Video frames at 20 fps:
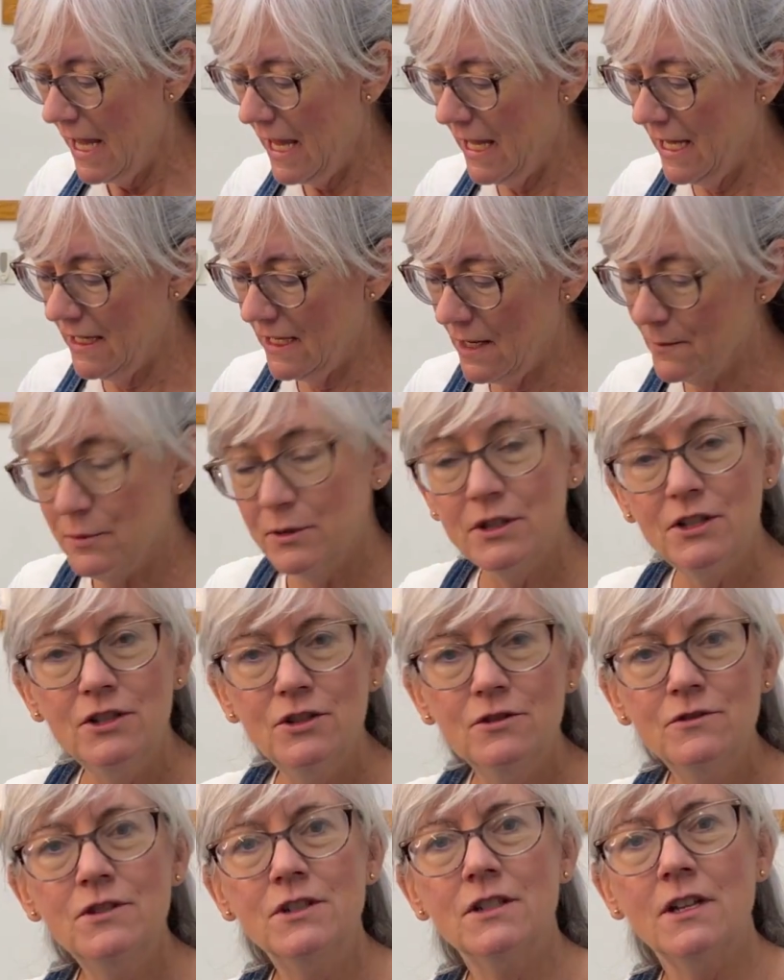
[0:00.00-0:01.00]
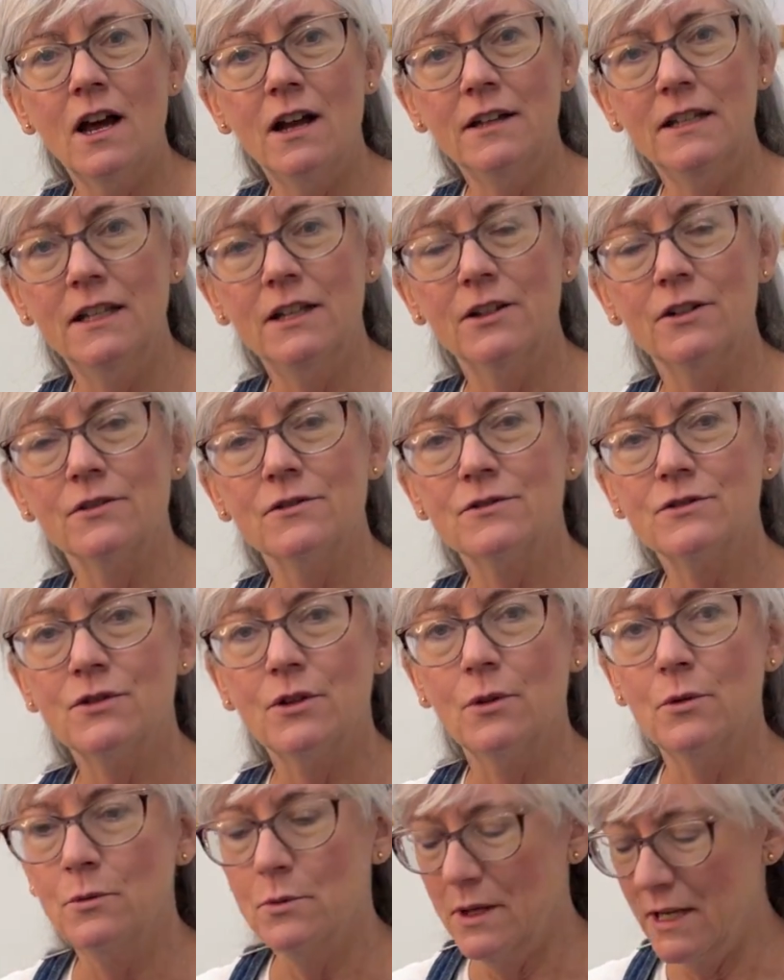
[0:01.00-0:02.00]
and I put a union on here
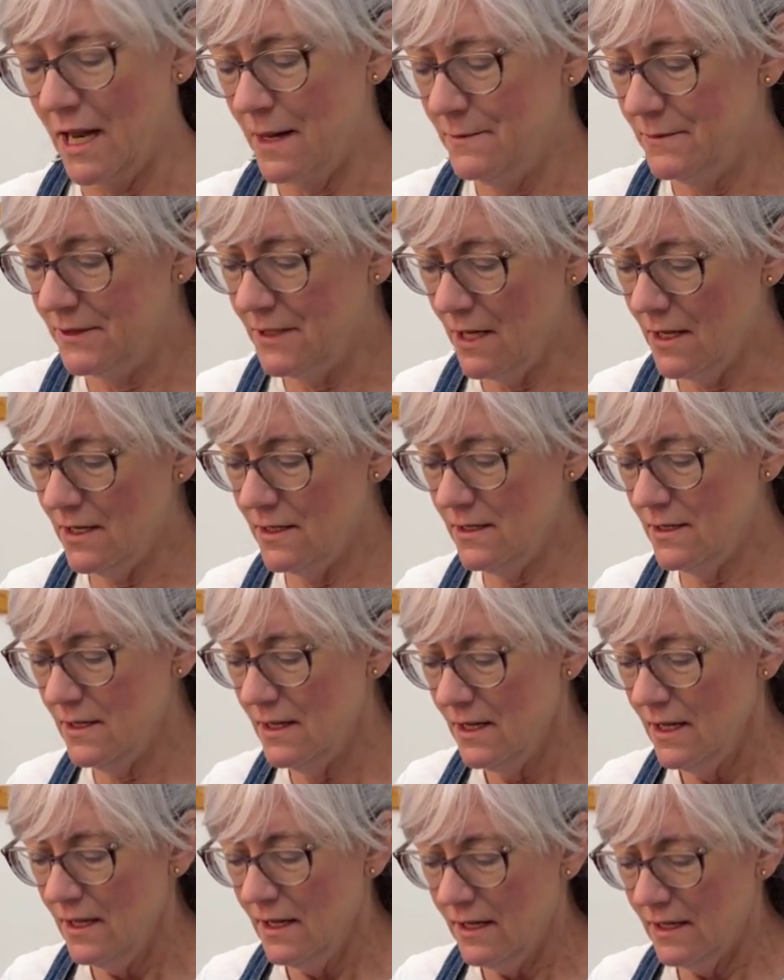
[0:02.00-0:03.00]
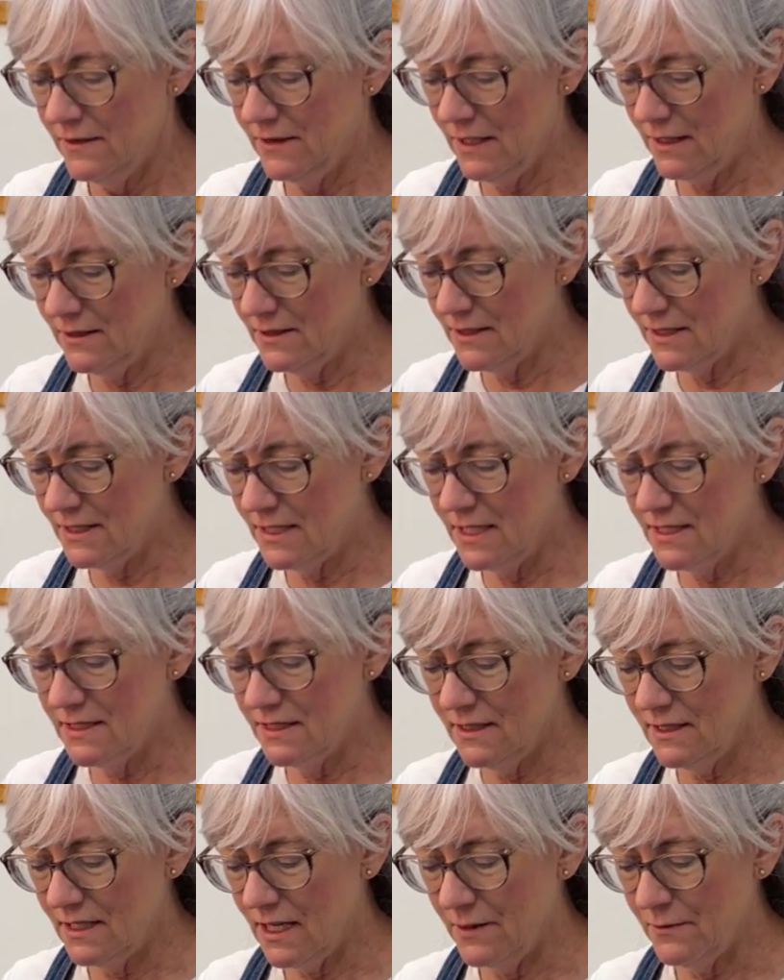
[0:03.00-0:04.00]
so when I'm done at the end of the
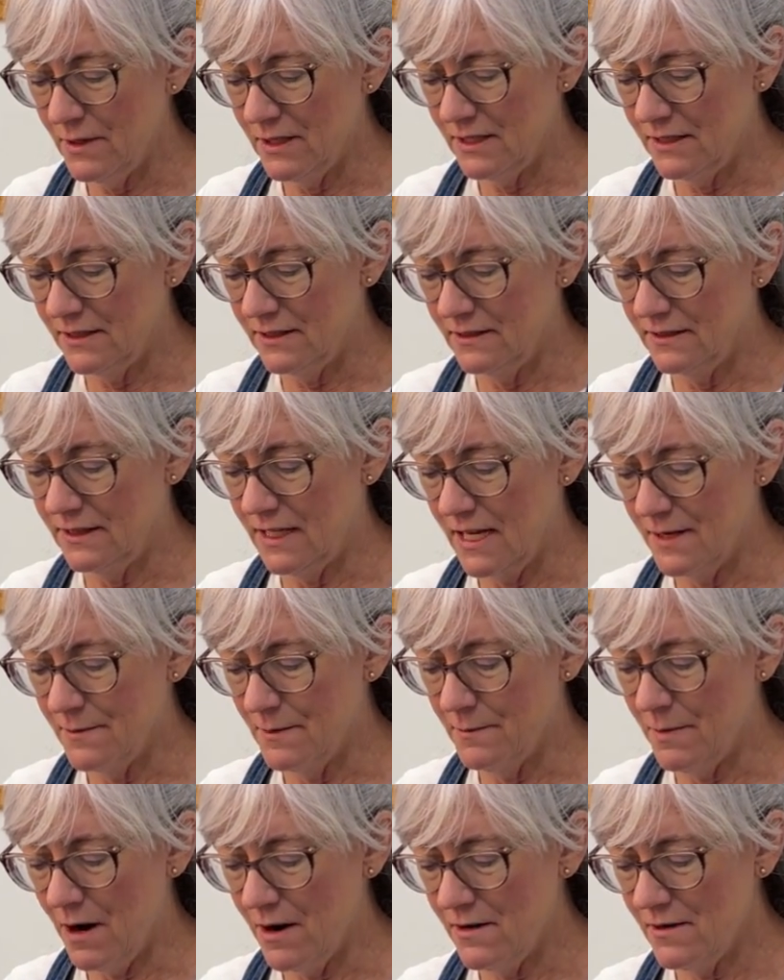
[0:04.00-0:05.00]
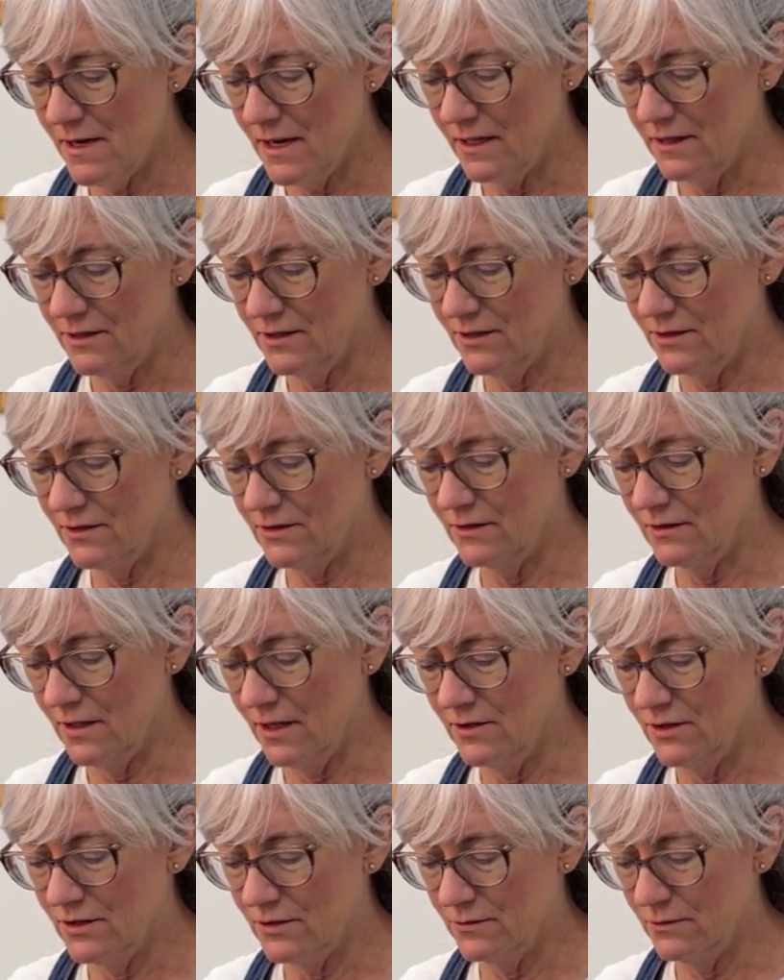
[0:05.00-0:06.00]
season and I want to take them apart I can just
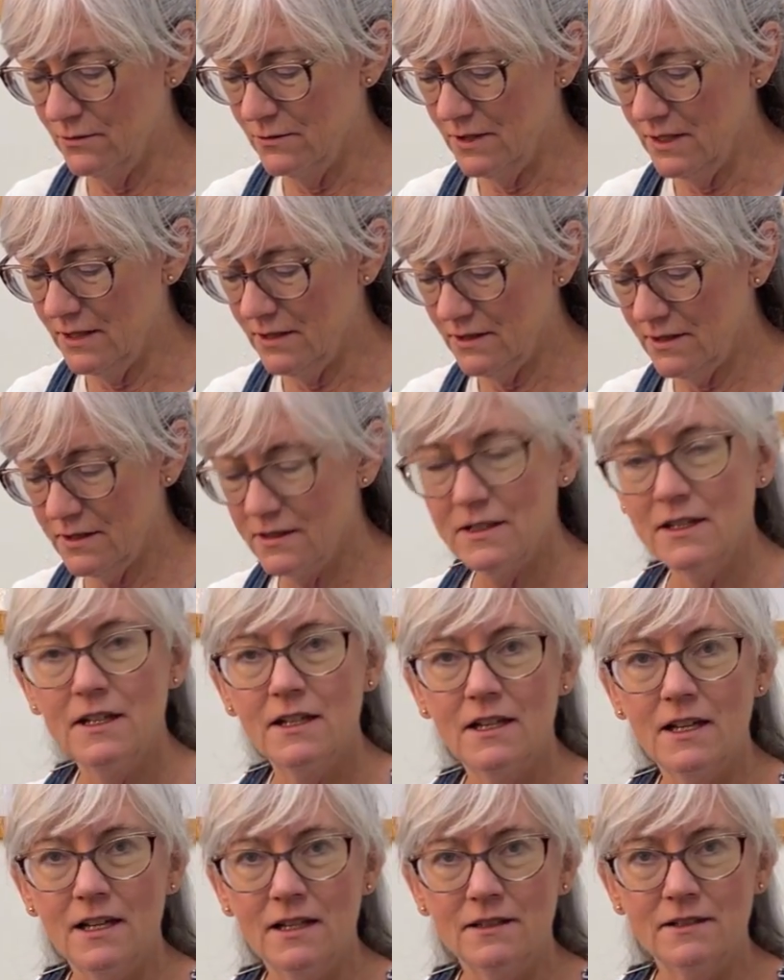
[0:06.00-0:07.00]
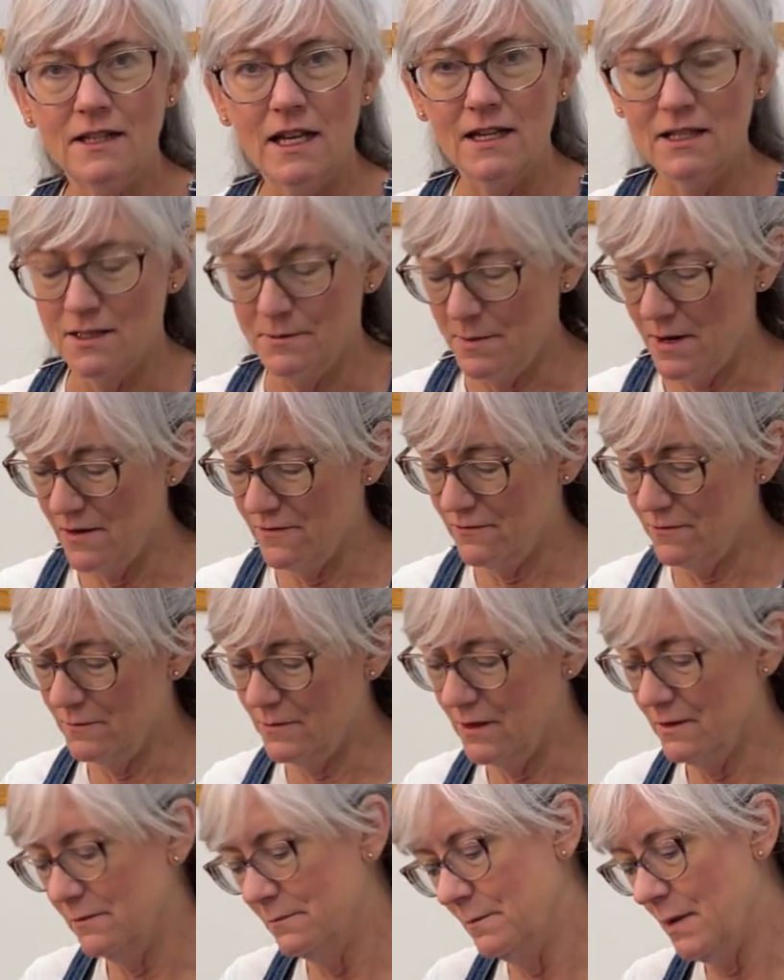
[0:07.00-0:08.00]
unscrew this and take it apart from
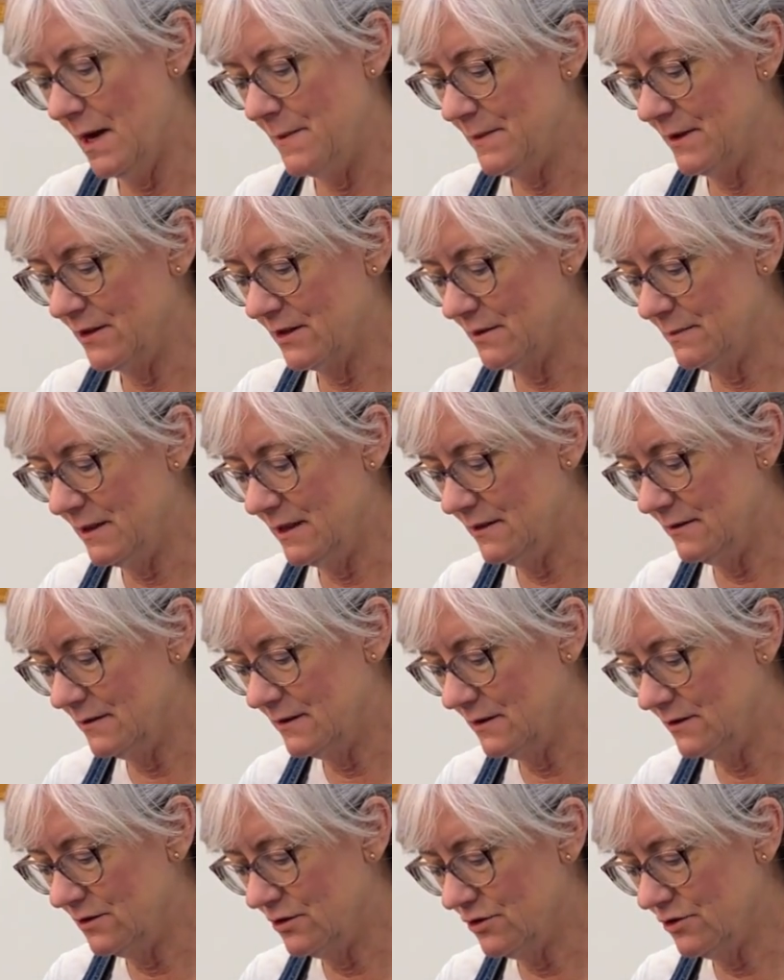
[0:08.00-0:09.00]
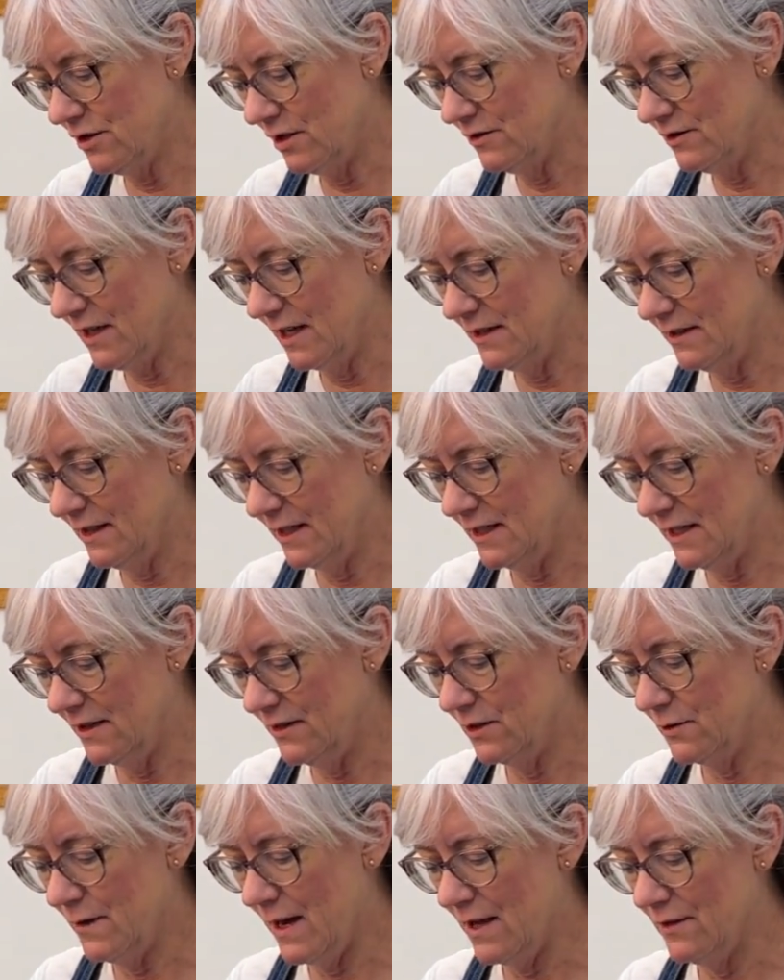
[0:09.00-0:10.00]
the pipe that's going to be the discharge line laying on the
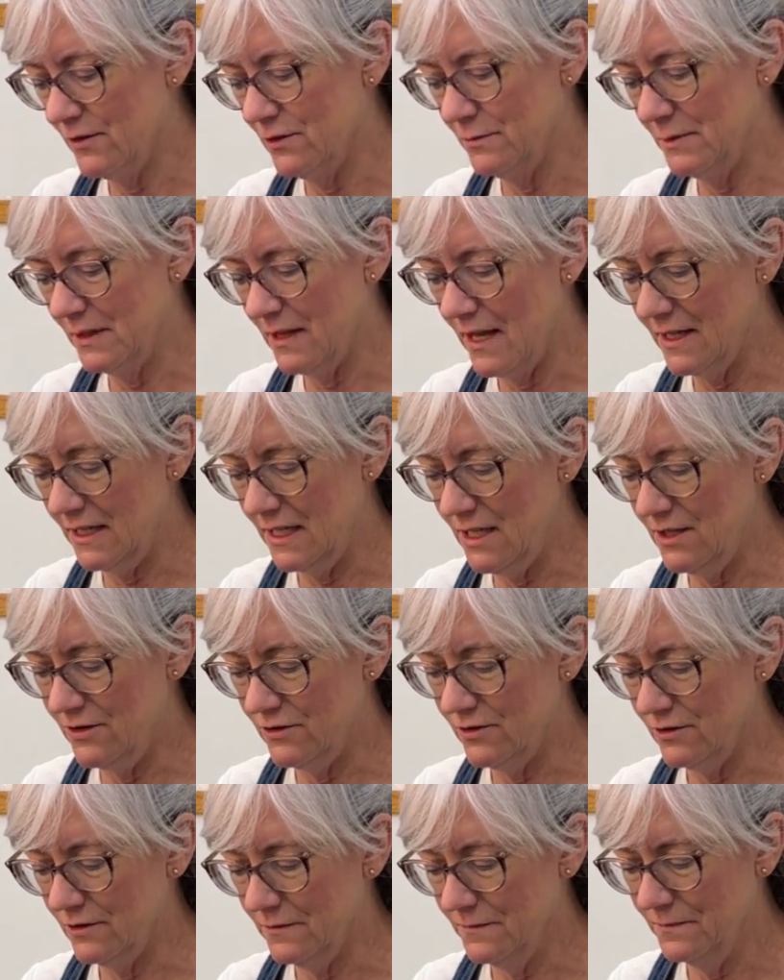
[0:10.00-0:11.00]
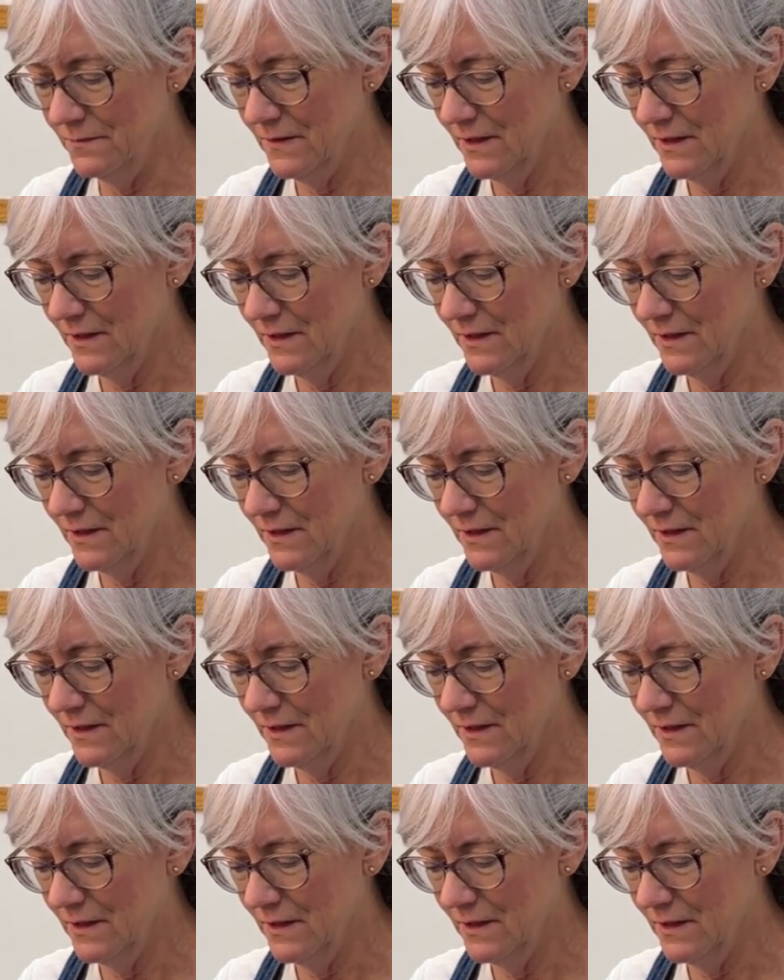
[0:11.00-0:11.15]
ground, so it'll be a lot easier.